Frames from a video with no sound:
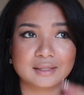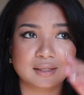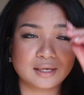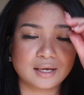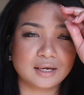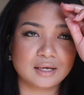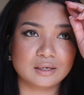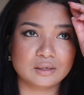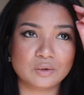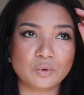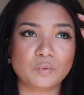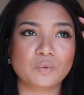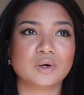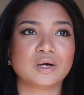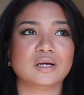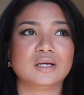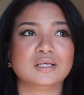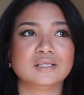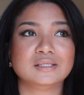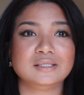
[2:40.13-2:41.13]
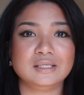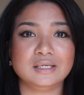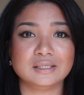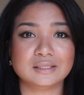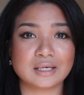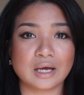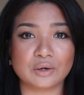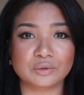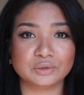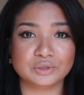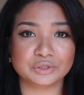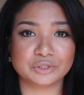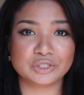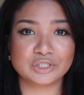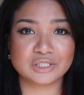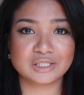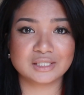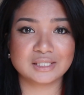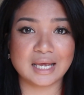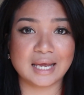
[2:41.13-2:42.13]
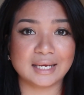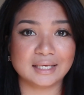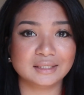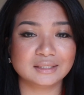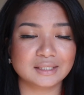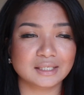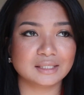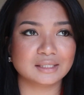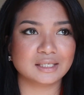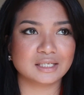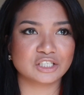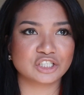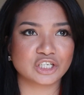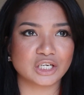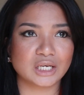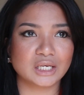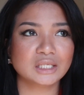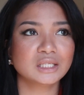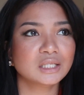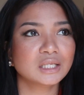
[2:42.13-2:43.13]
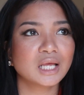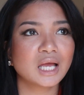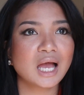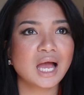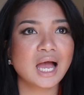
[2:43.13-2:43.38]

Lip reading: then was the Saunders 8th edition.